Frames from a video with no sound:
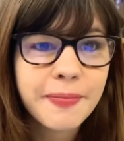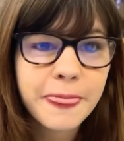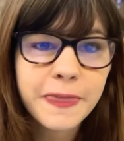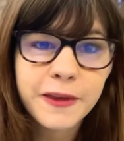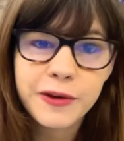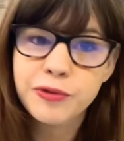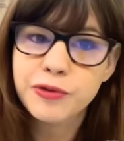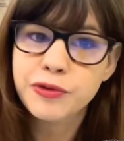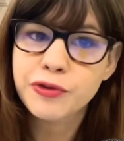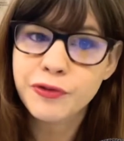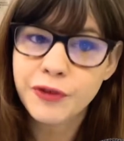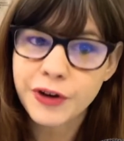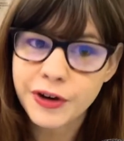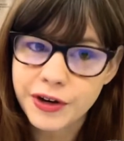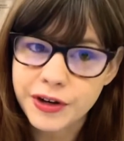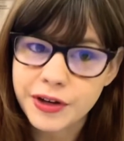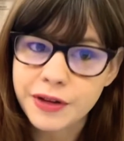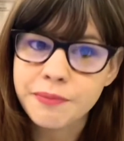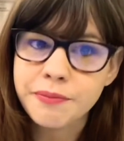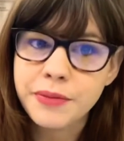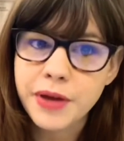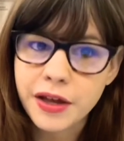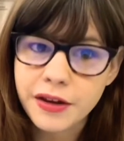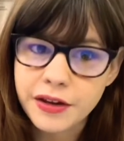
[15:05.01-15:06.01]
He was very
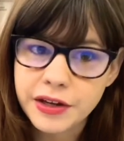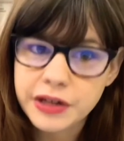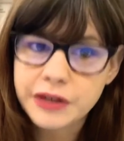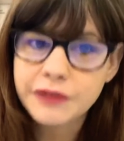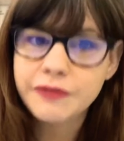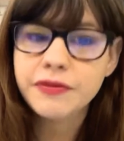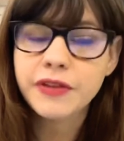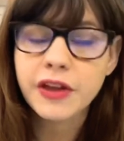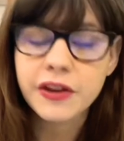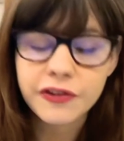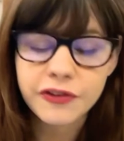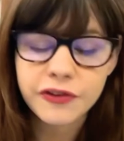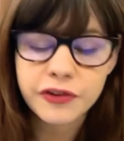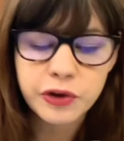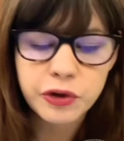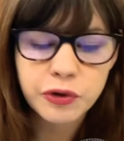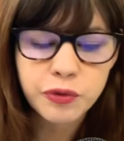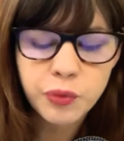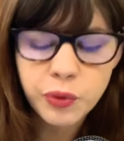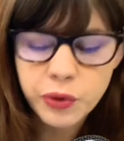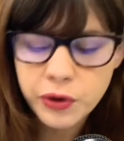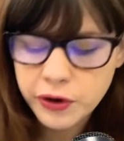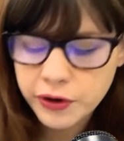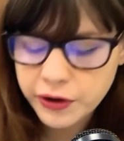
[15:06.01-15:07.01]
compelling. That's a
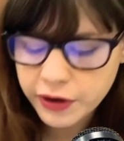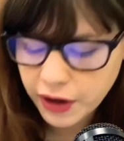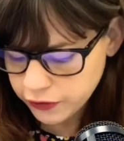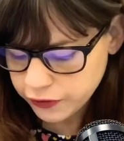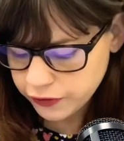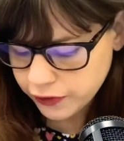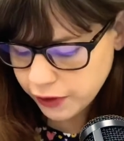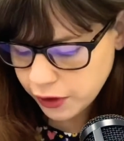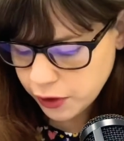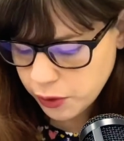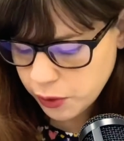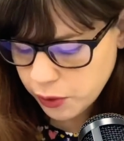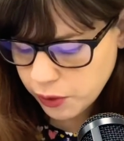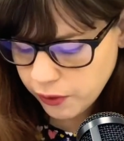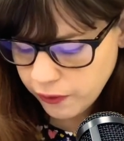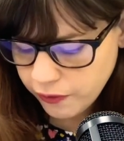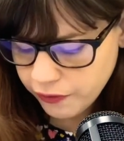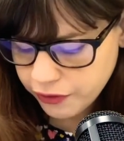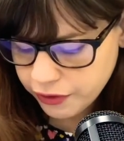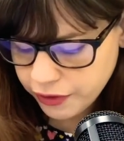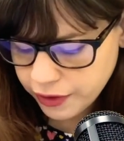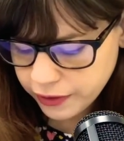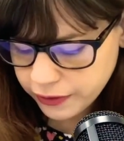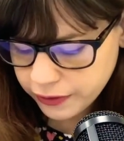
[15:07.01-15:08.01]
good word. So
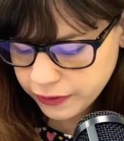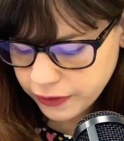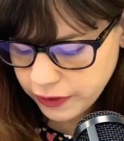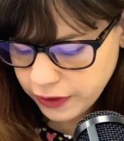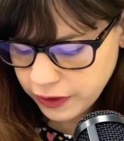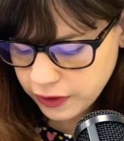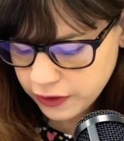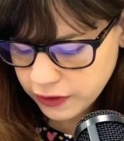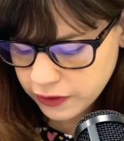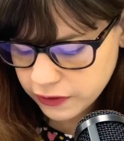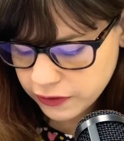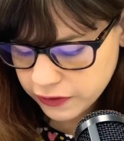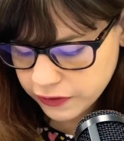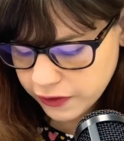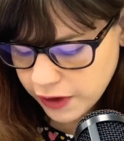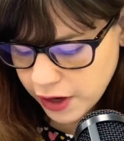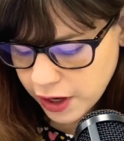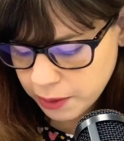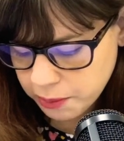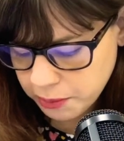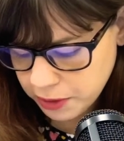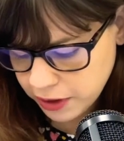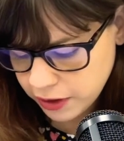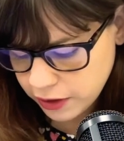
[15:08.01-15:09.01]
this is
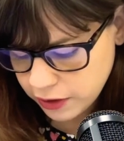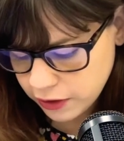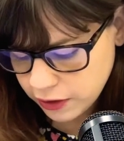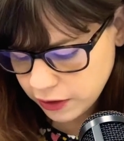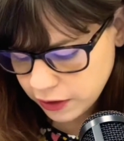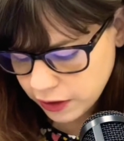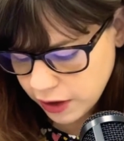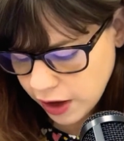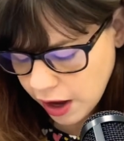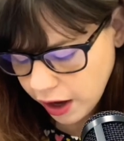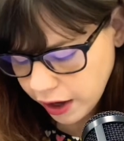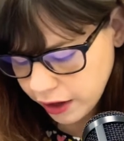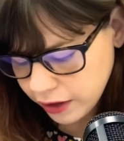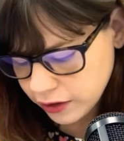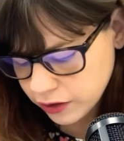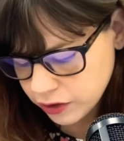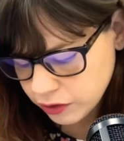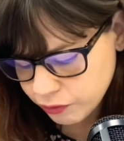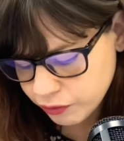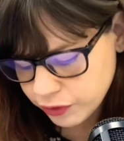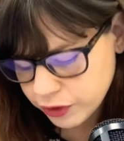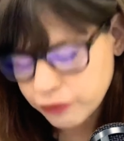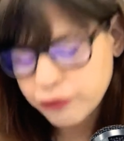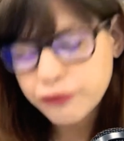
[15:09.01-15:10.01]
Simon kind
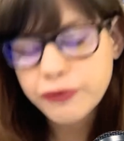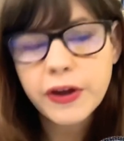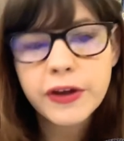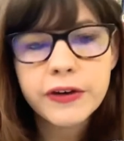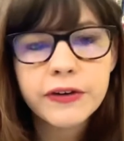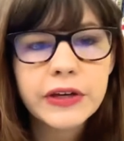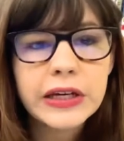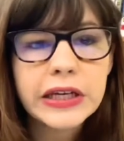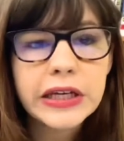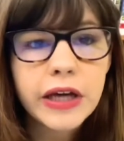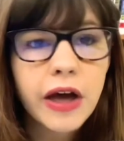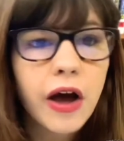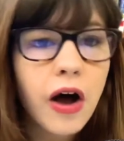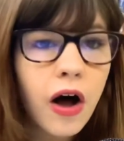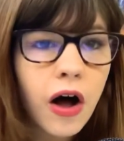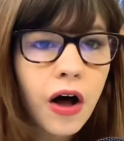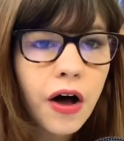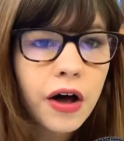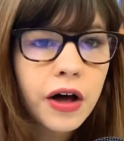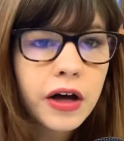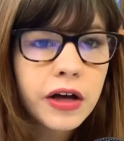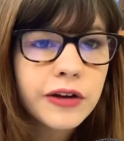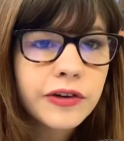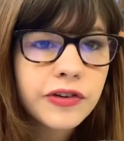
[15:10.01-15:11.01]
of defending
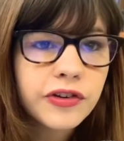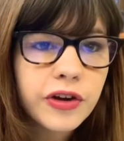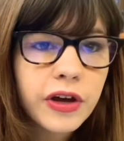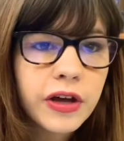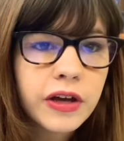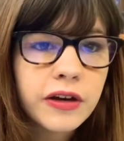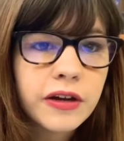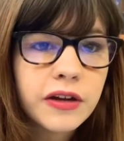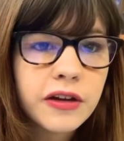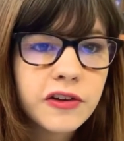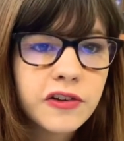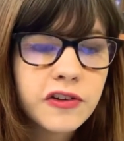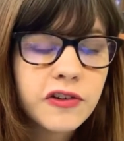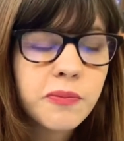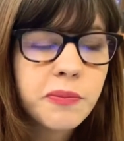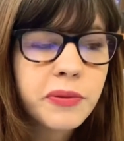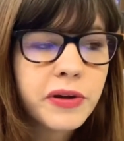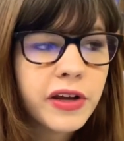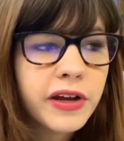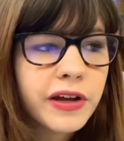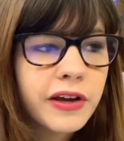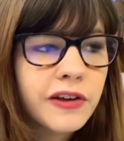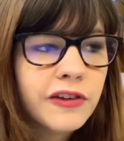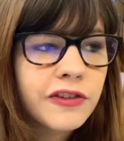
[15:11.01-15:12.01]
Hodge and his
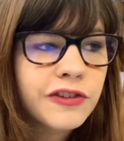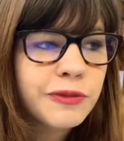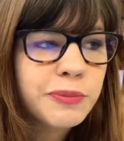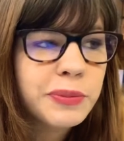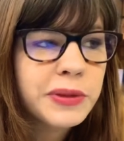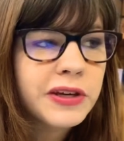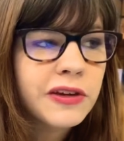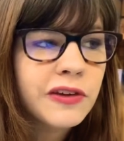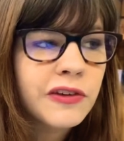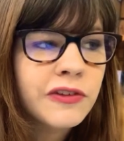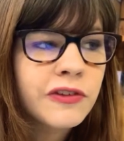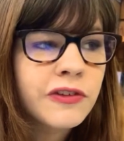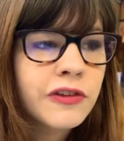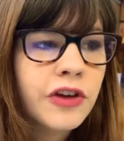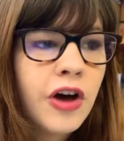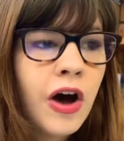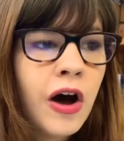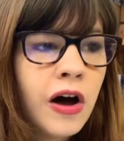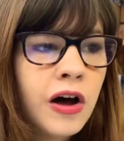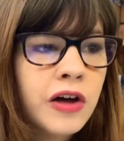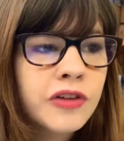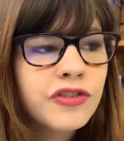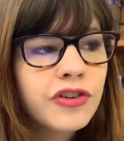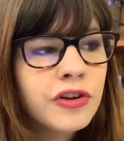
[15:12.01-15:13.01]
place, because
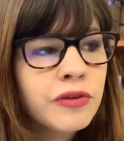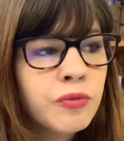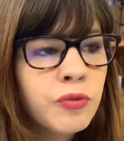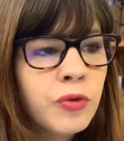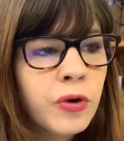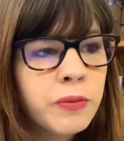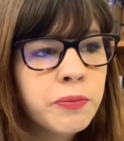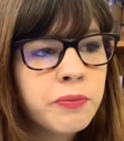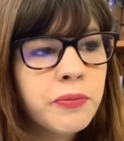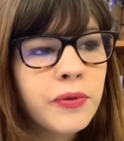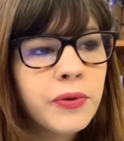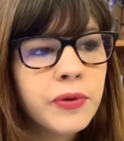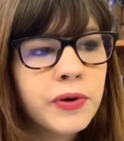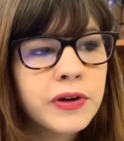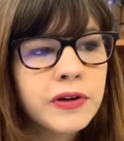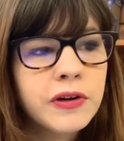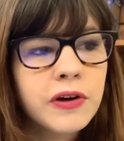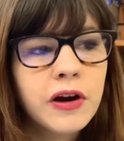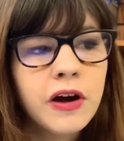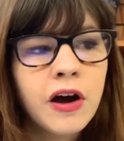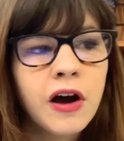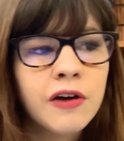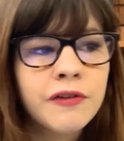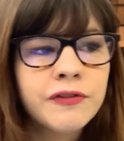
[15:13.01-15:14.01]
Hodge at one point,
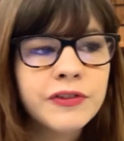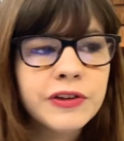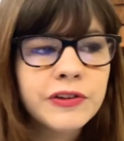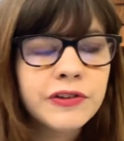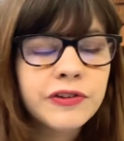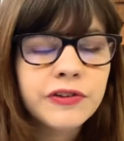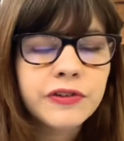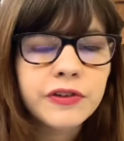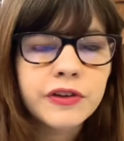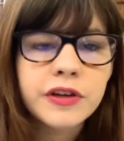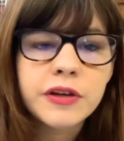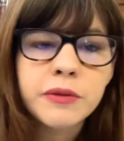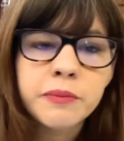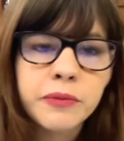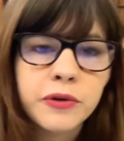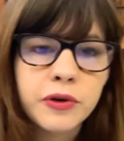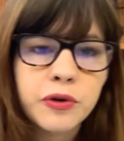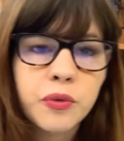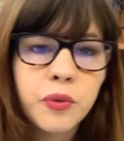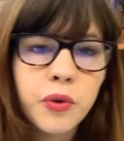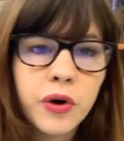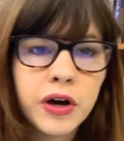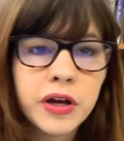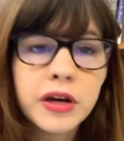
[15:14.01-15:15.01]
obviously in
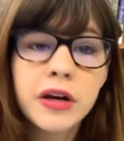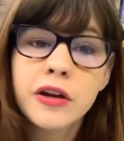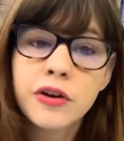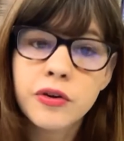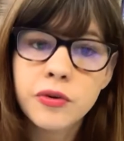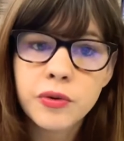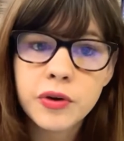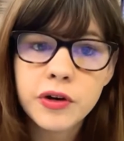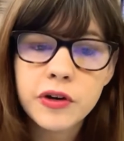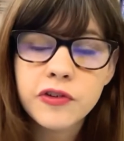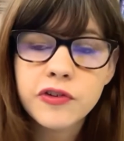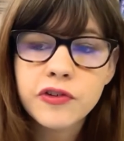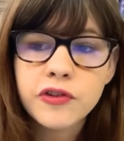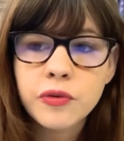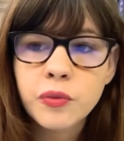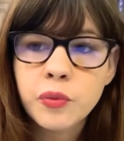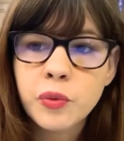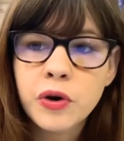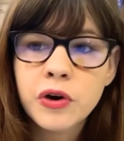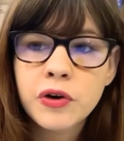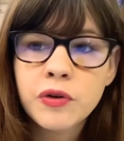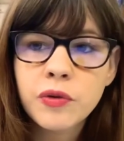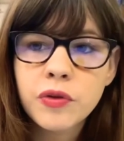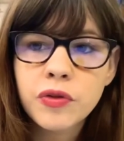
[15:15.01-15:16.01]
book 1, agrees to
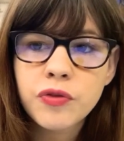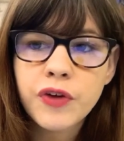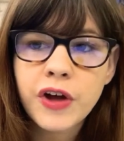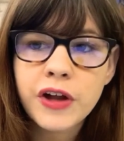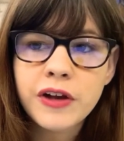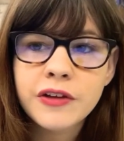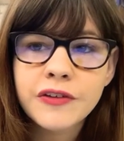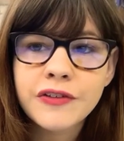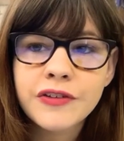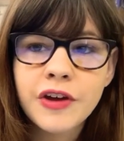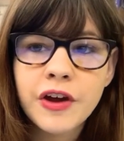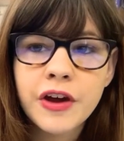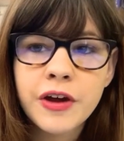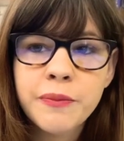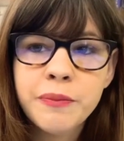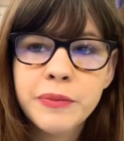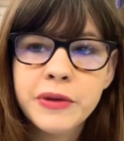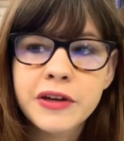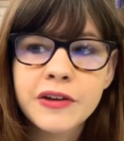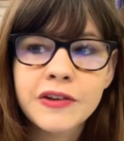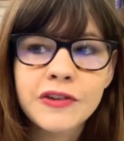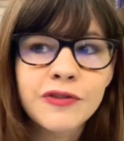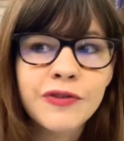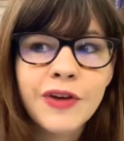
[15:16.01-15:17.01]
work with Valentine
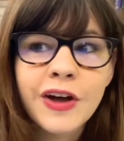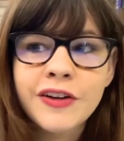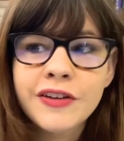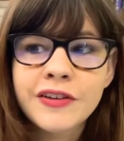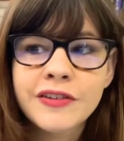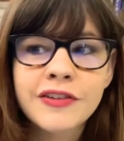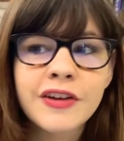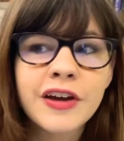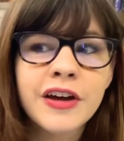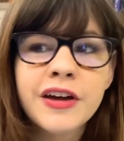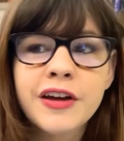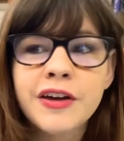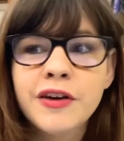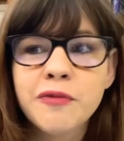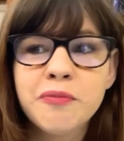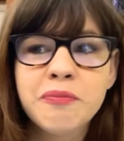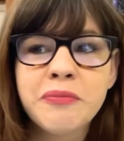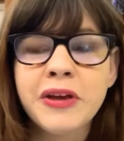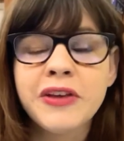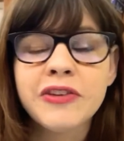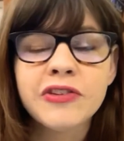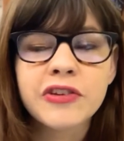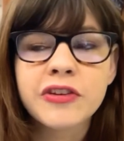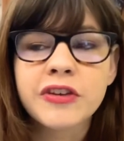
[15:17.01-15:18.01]
because Valentine
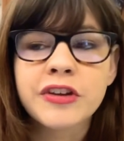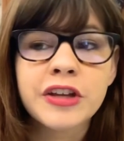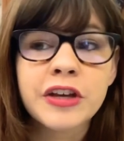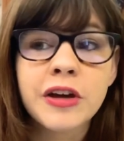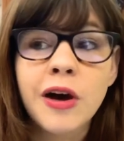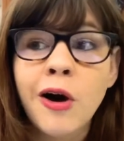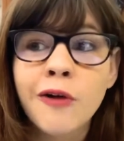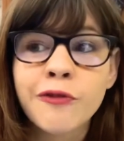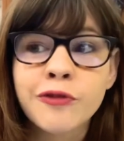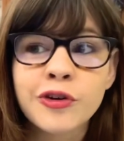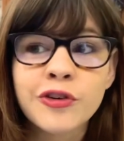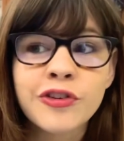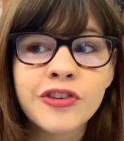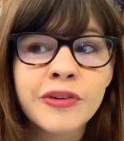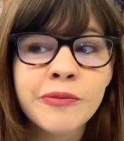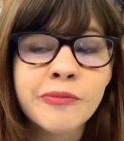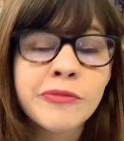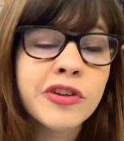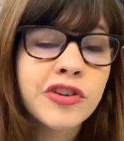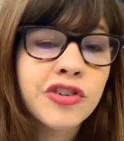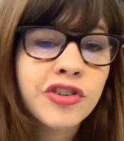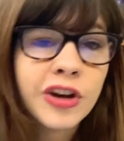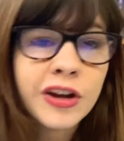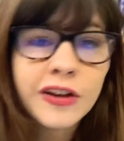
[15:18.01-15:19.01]
basically offers him
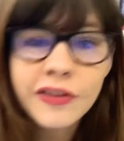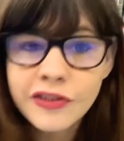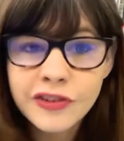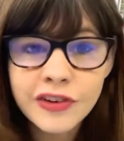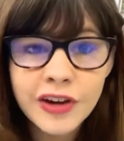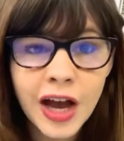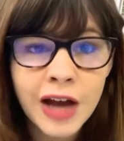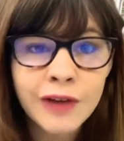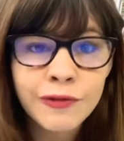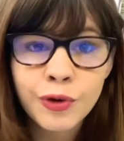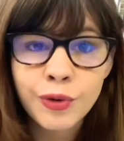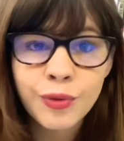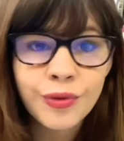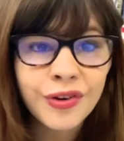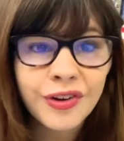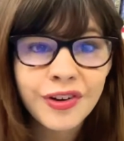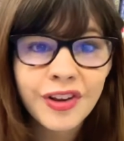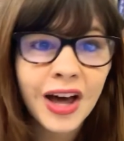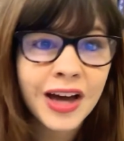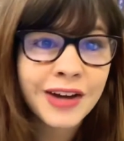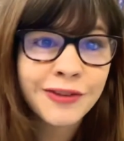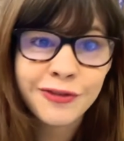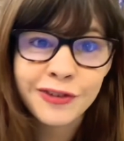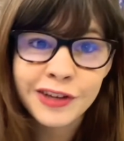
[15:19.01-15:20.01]
the chance to have a real
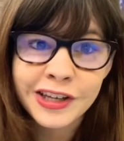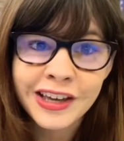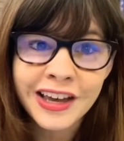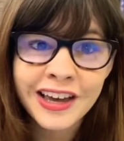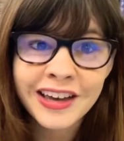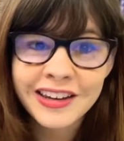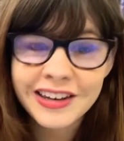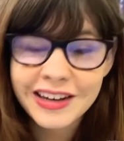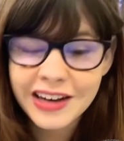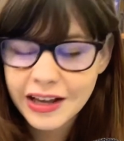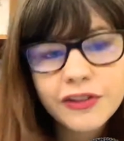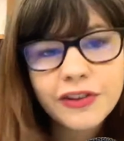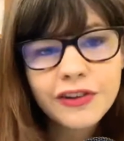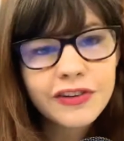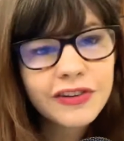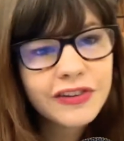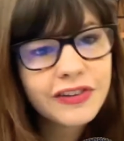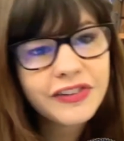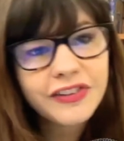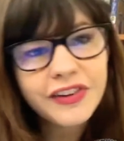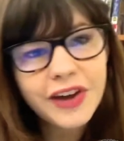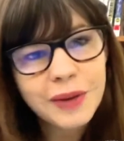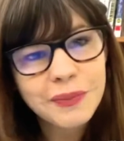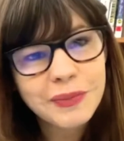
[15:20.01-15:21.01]
life again. This
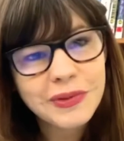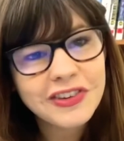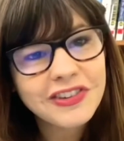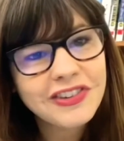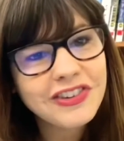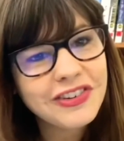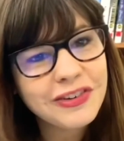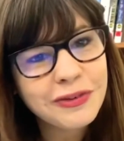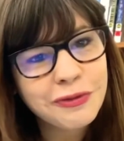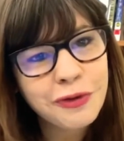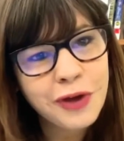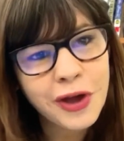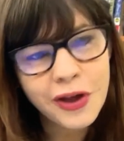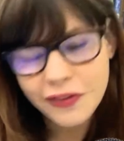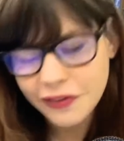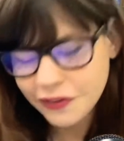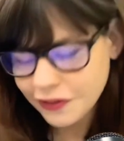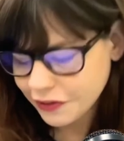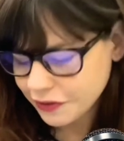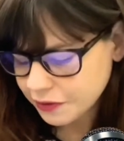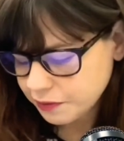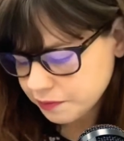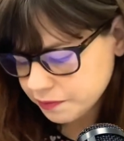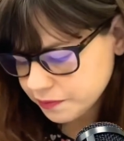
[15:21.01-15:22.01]
is Simon's
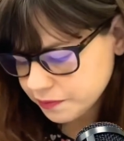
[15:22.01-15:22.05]
defense.